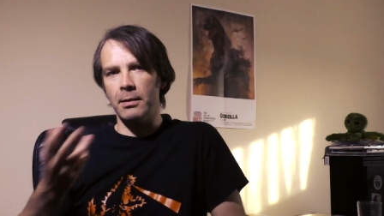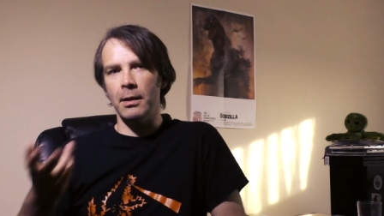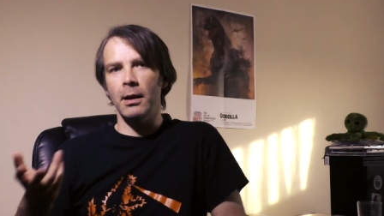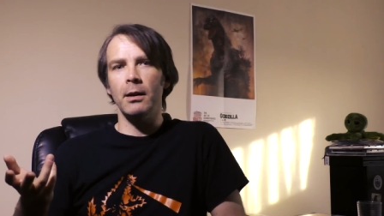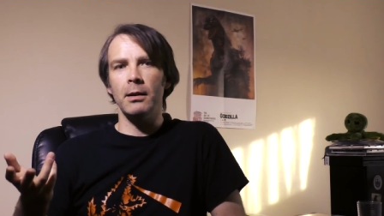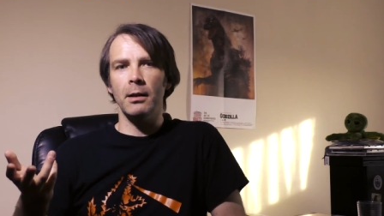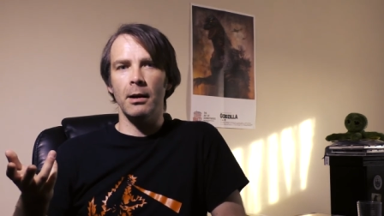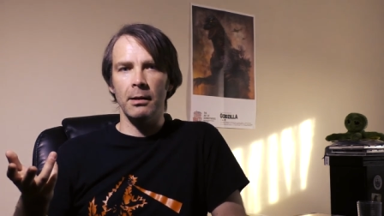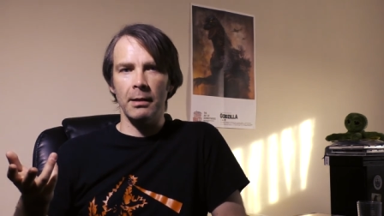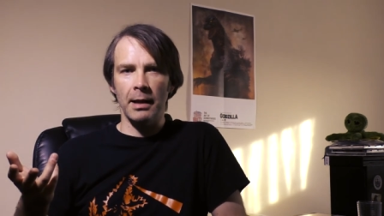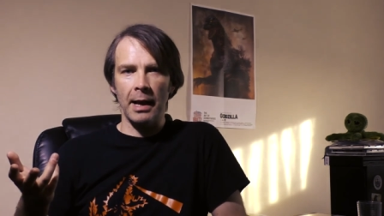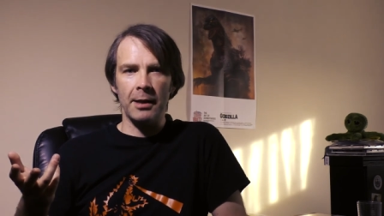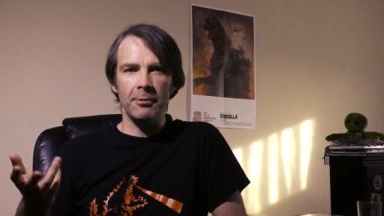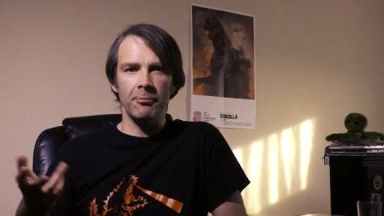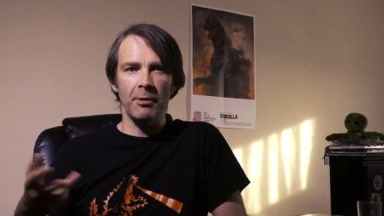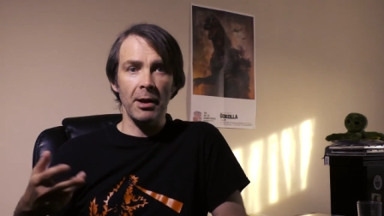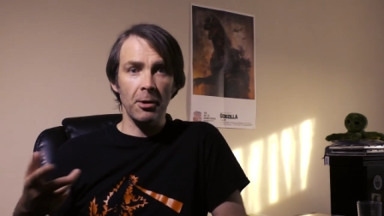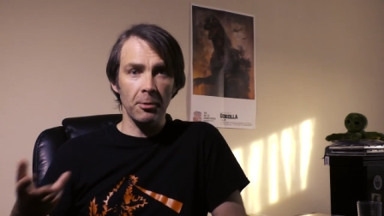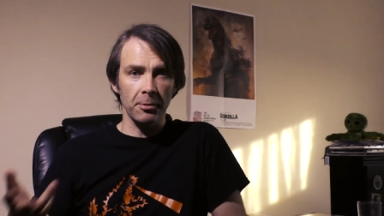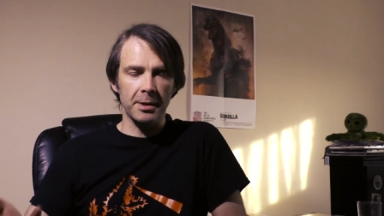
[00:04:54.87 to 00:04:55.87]
La La
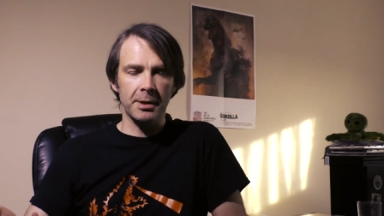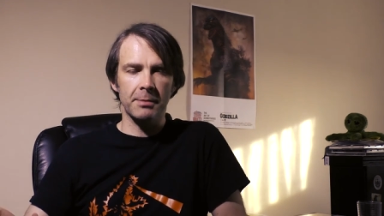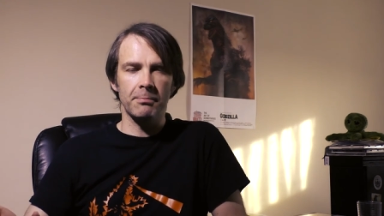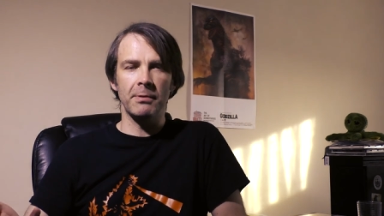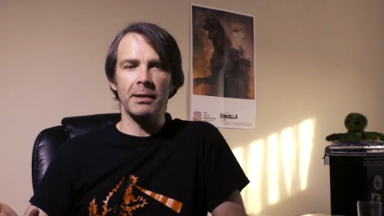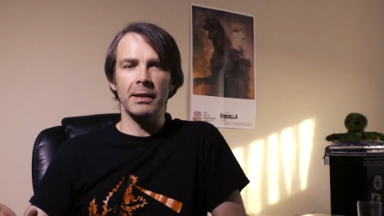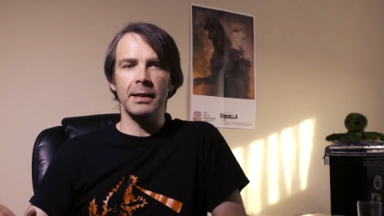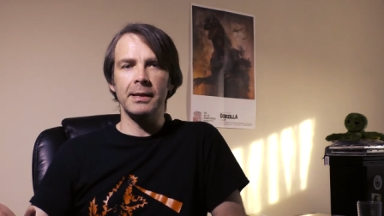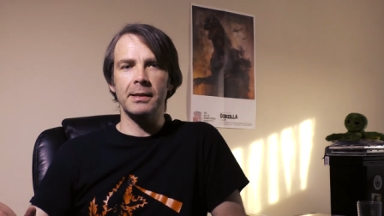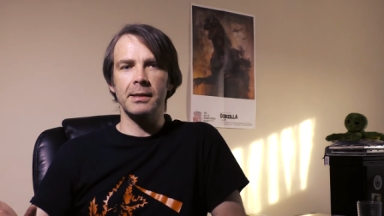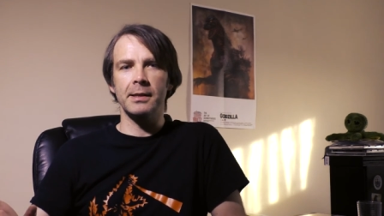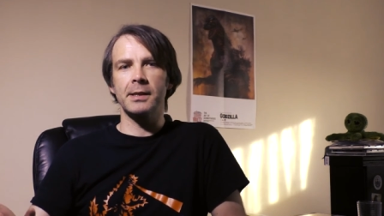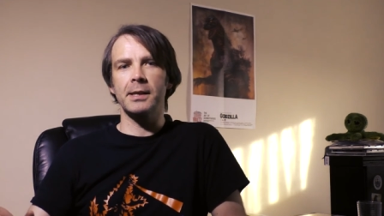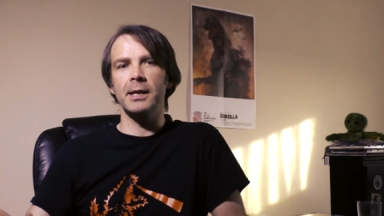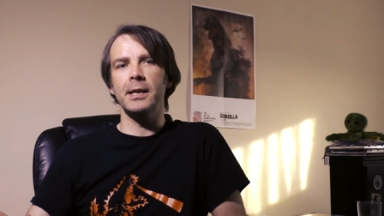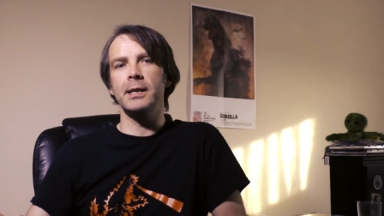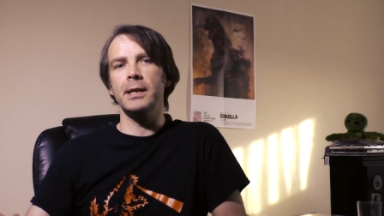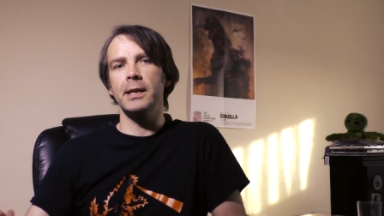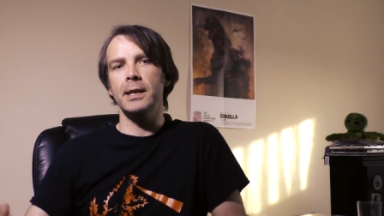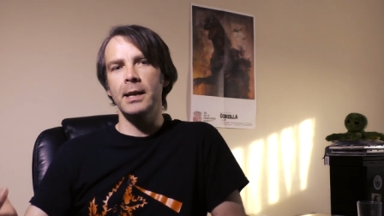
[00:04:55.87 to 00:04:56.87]
Land Records released the
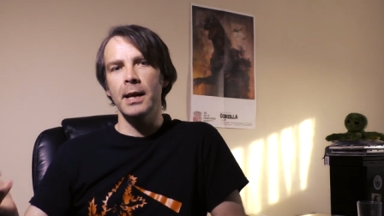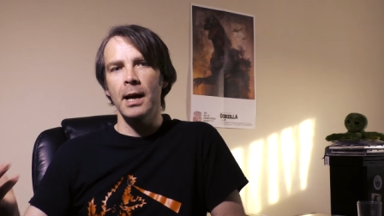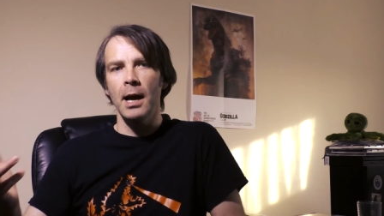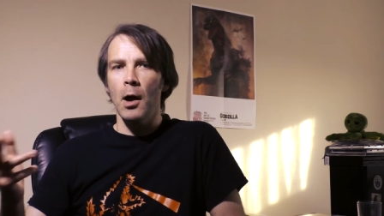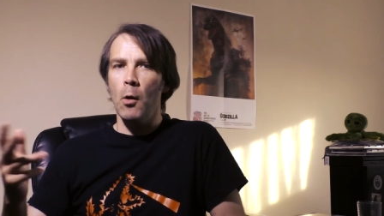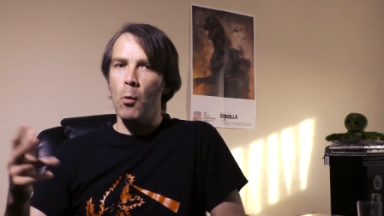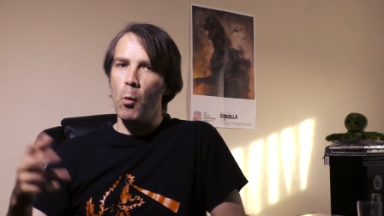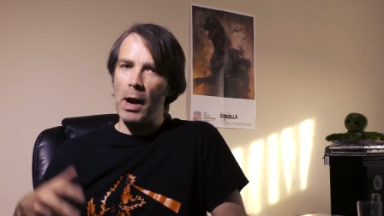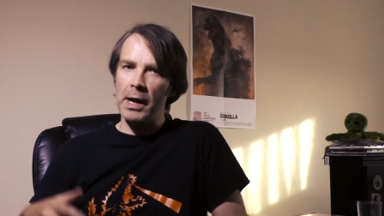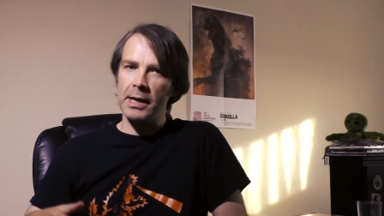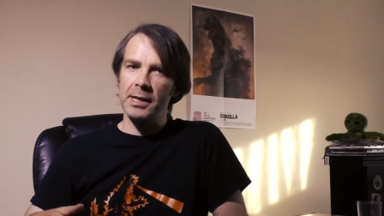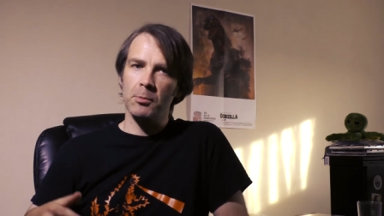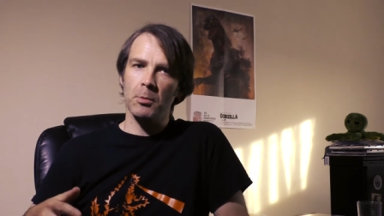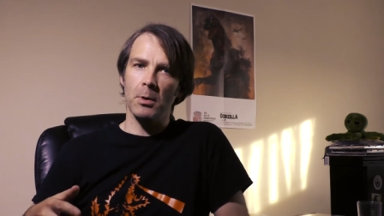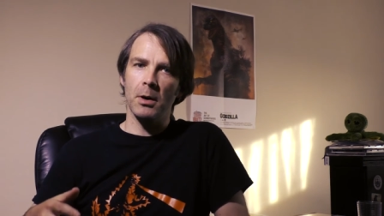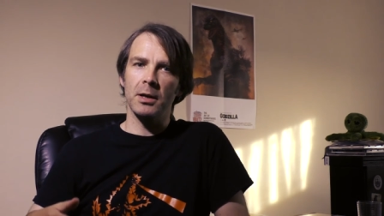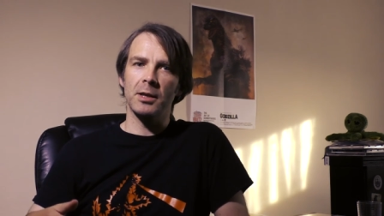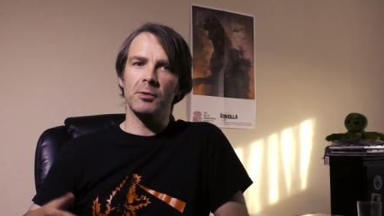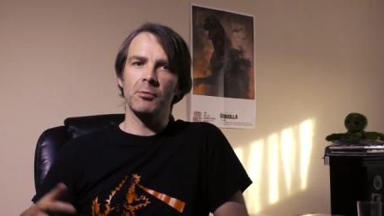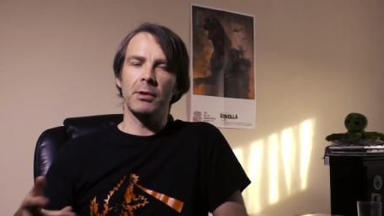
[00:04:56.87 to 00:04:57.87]
CD,
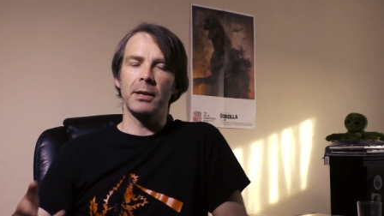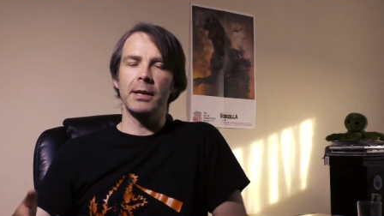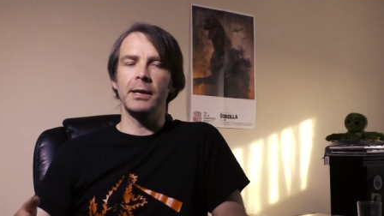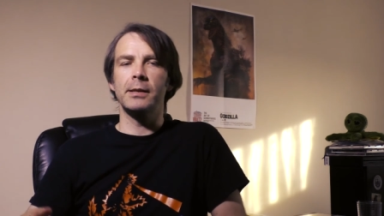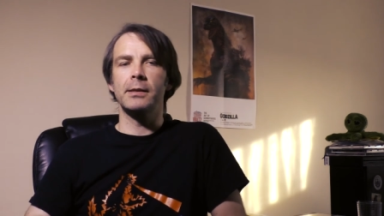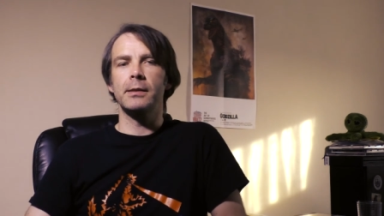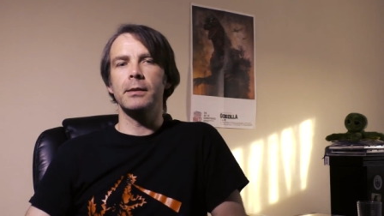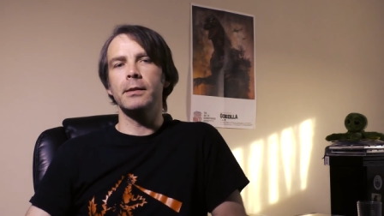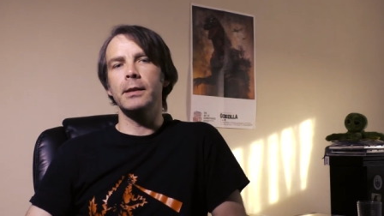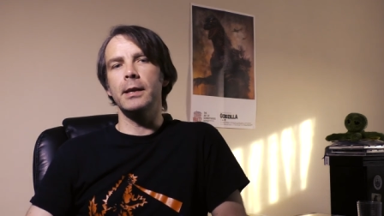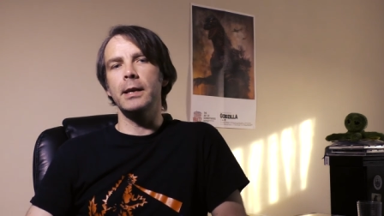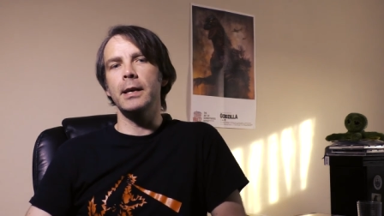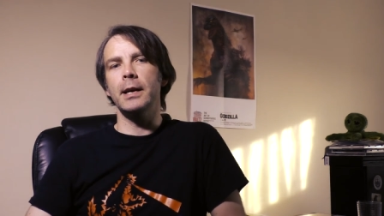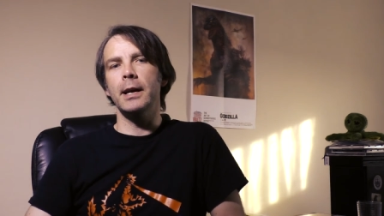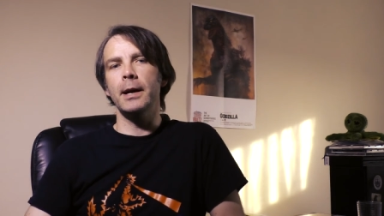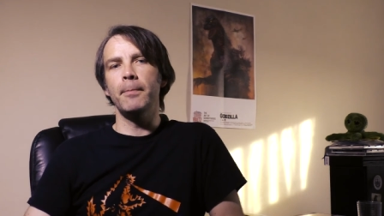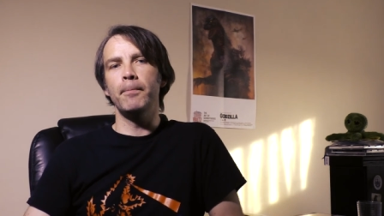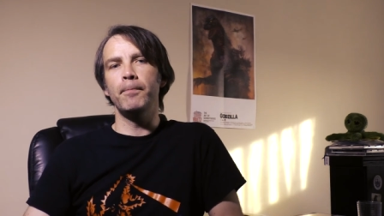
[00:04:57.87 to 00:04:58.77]
Waxwork released the